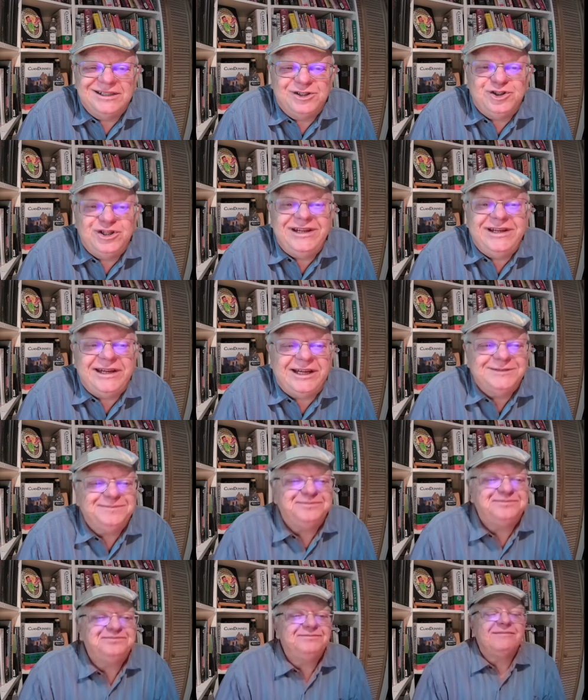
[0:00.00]
Sydney
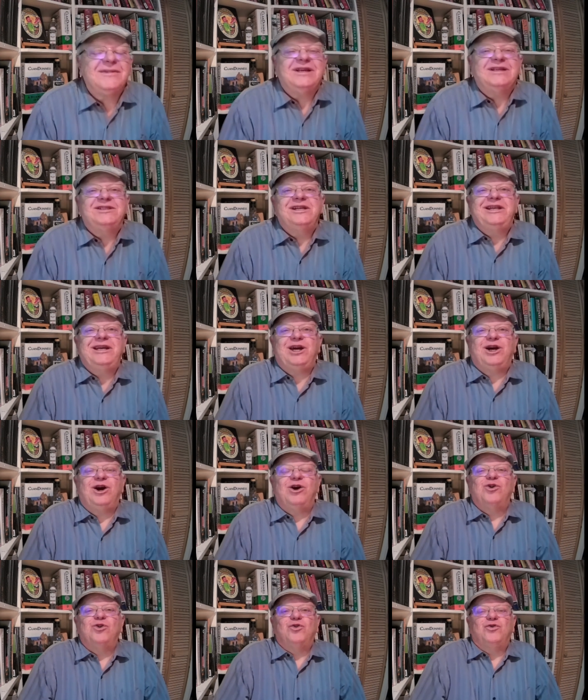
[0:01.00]

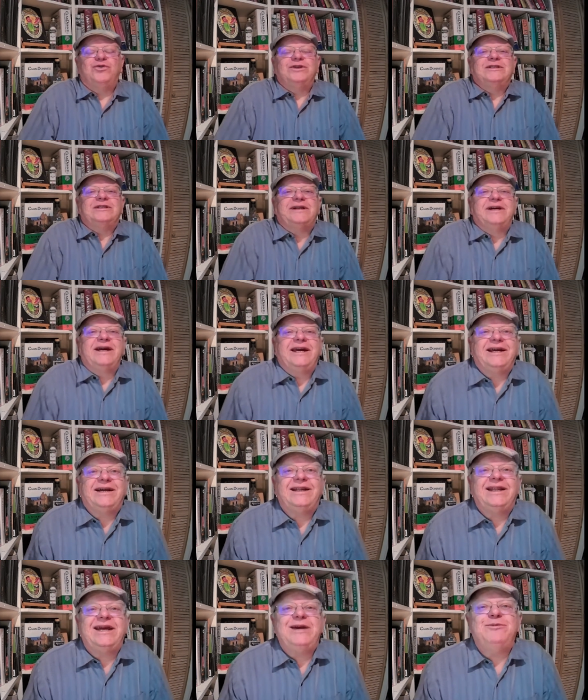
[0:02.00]
Cove, and
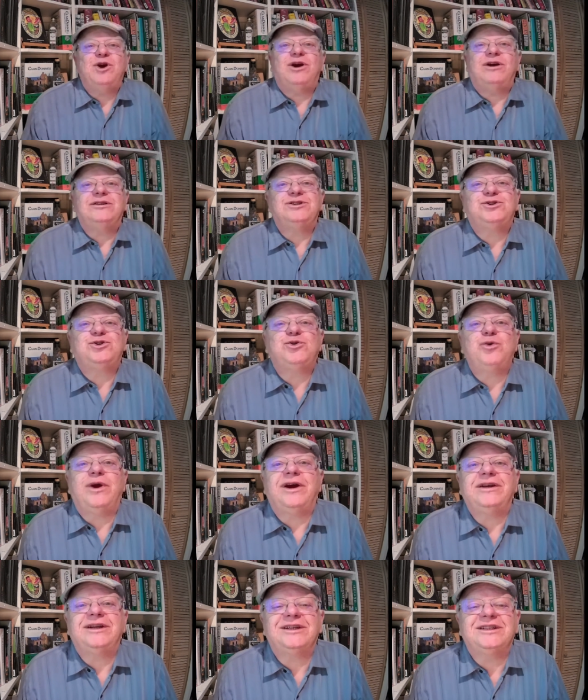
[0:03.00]
claimed
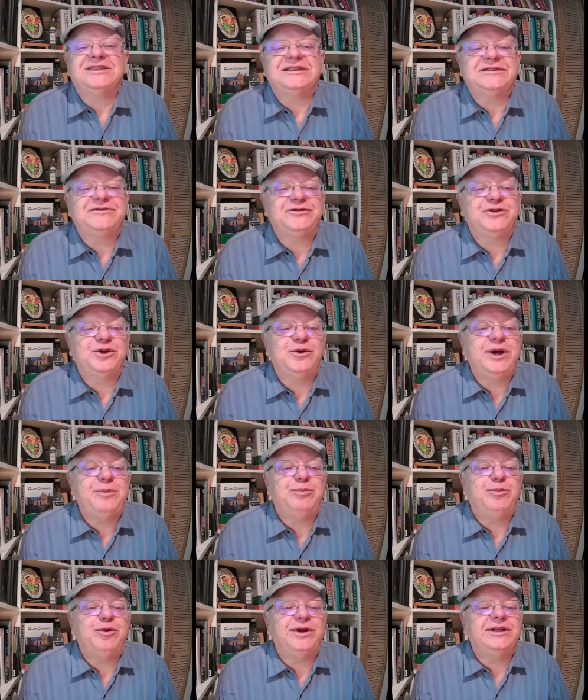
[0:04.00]
Australia for
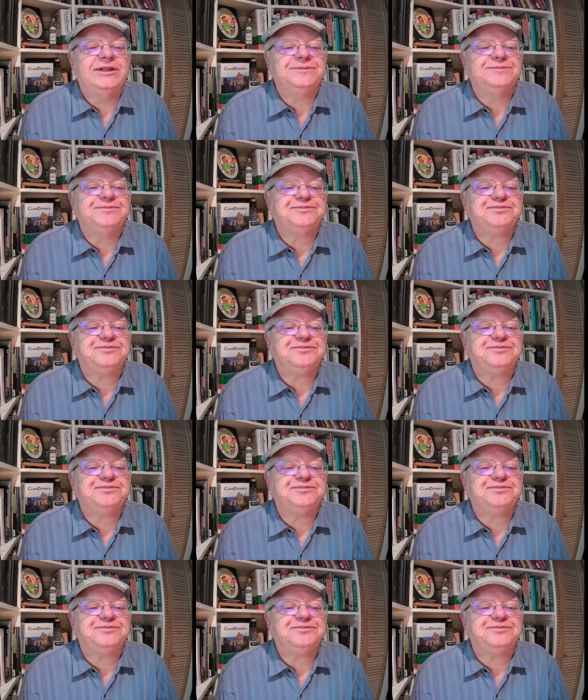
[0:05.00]
Great Britain.